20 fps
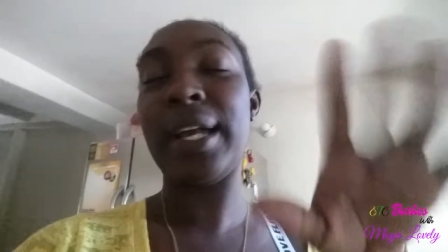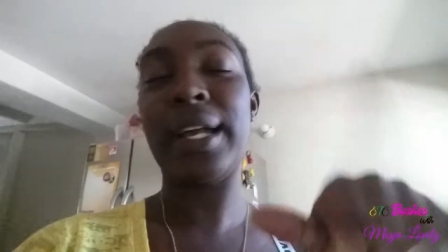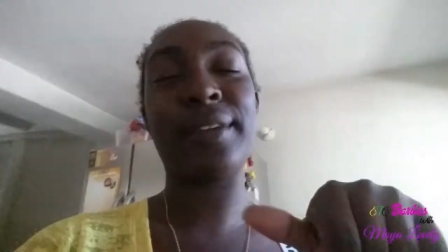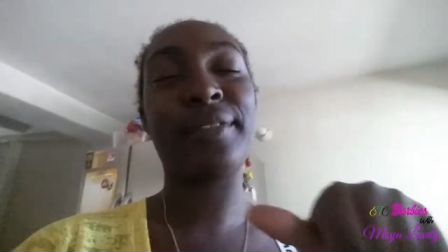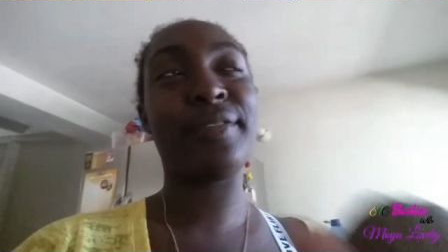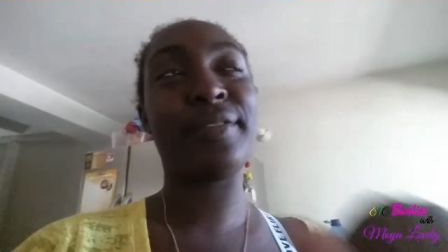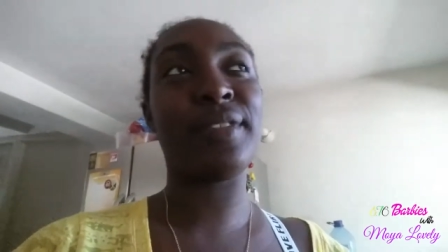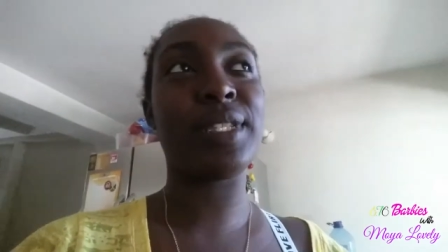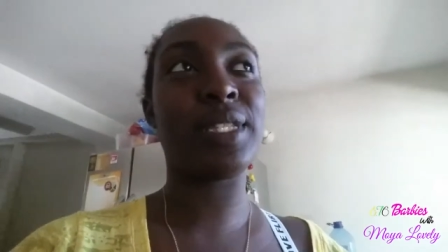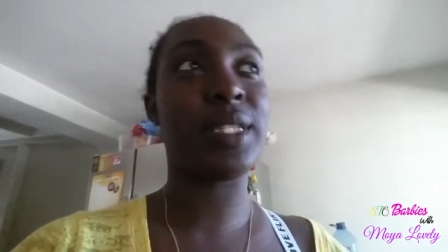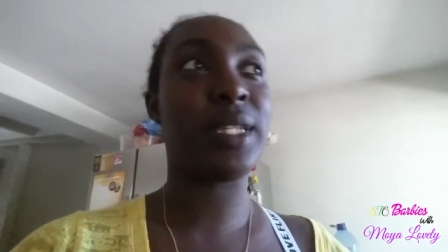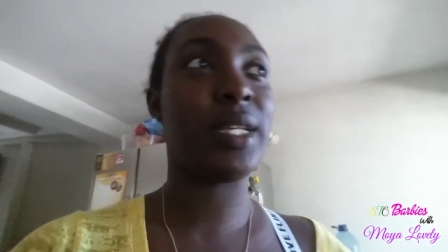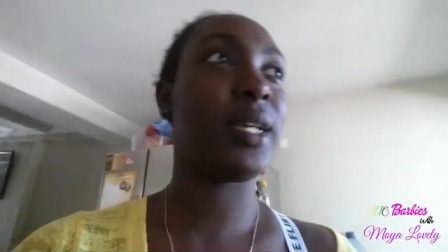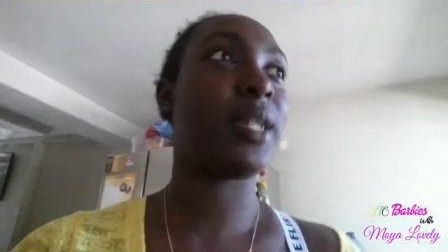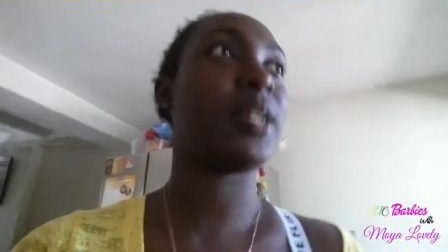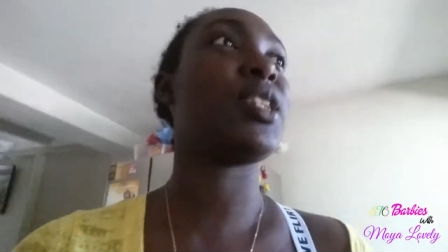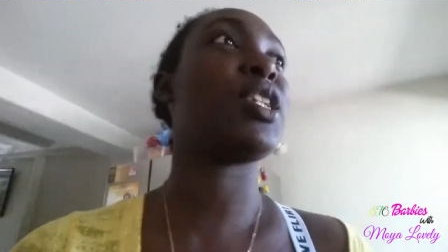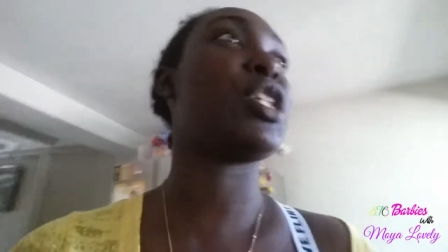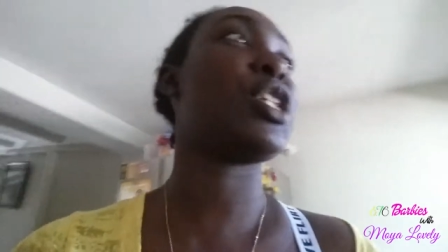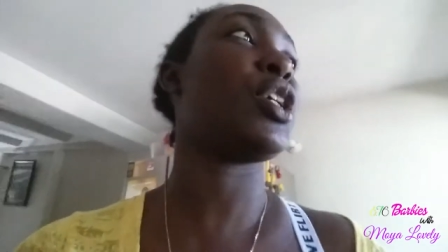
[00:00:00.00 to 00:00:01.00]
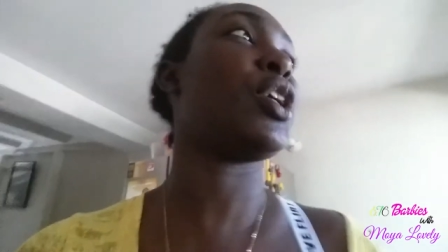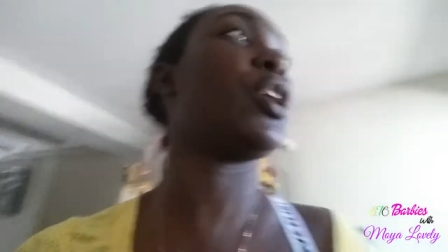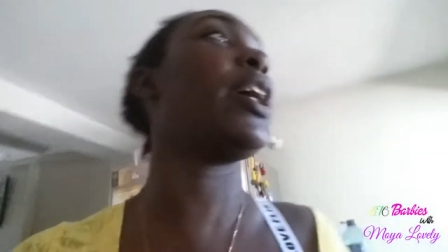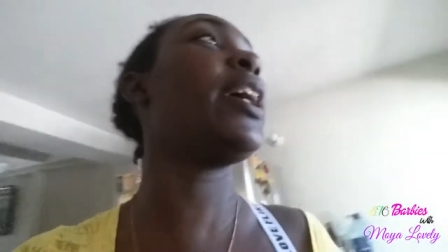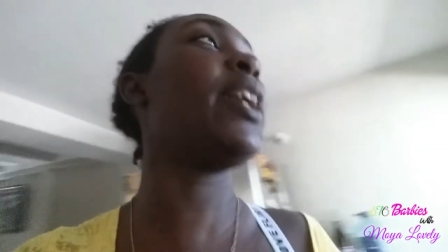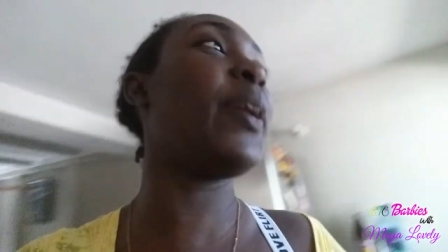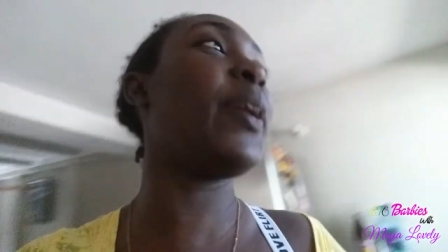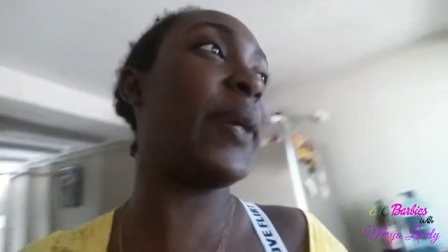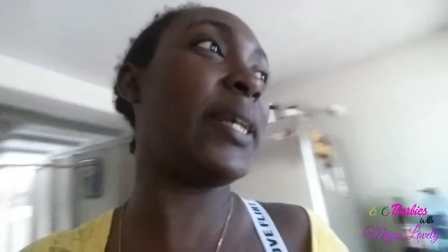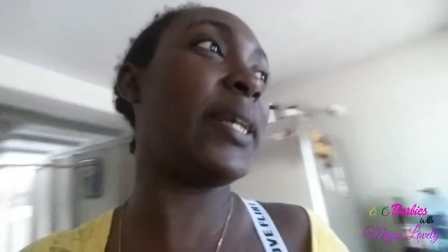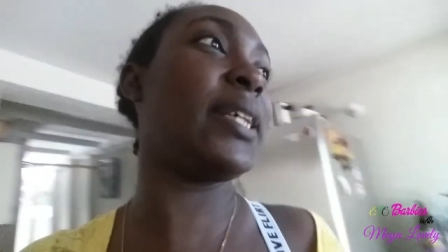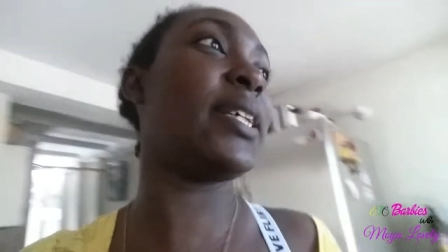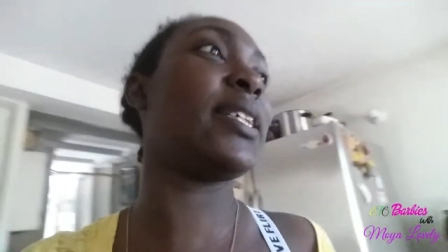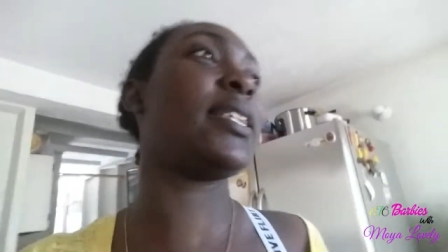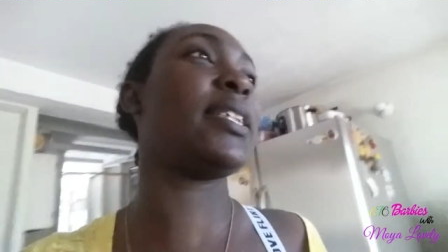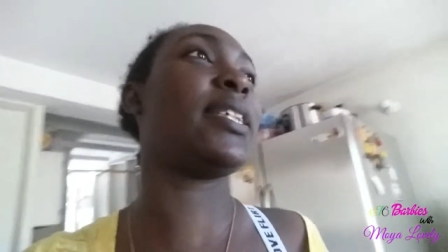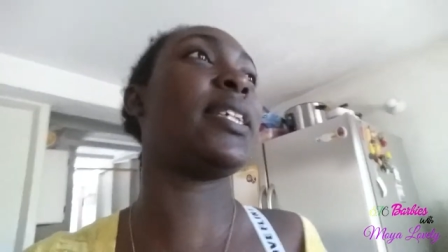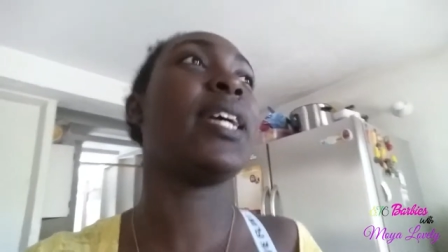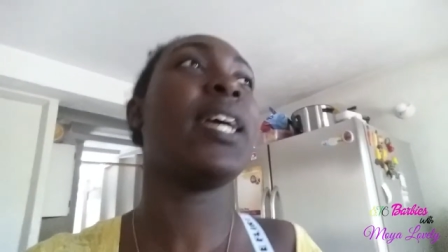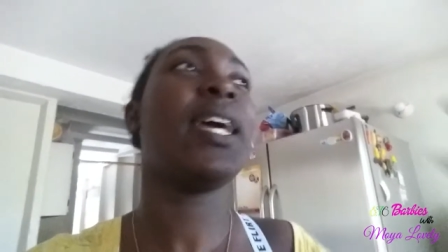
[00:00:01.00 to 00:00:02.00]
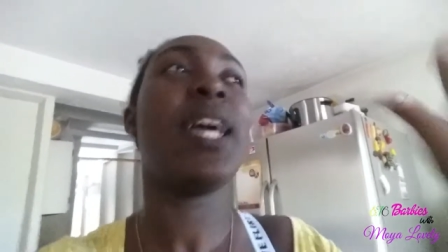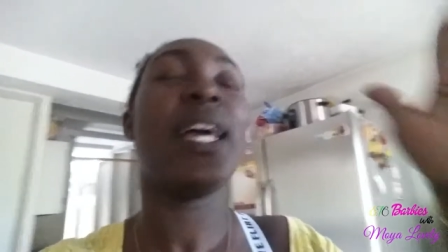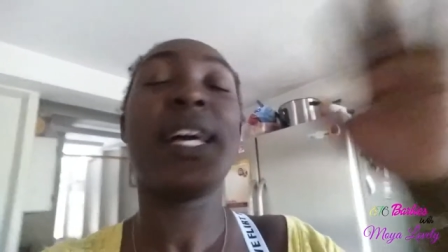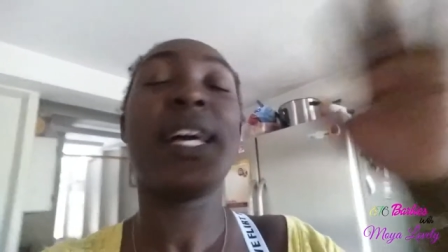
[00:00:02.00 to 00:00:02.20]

I have fuzzy head. So anyways,